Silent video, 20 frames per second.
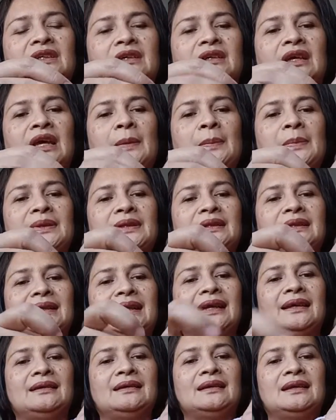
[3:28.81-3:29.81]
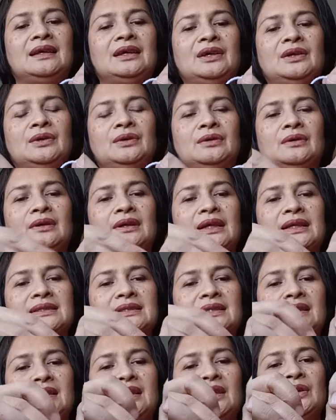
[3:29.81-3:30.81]
Capital
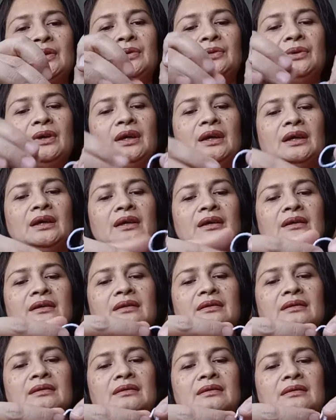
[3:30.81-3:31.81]
letter Q, and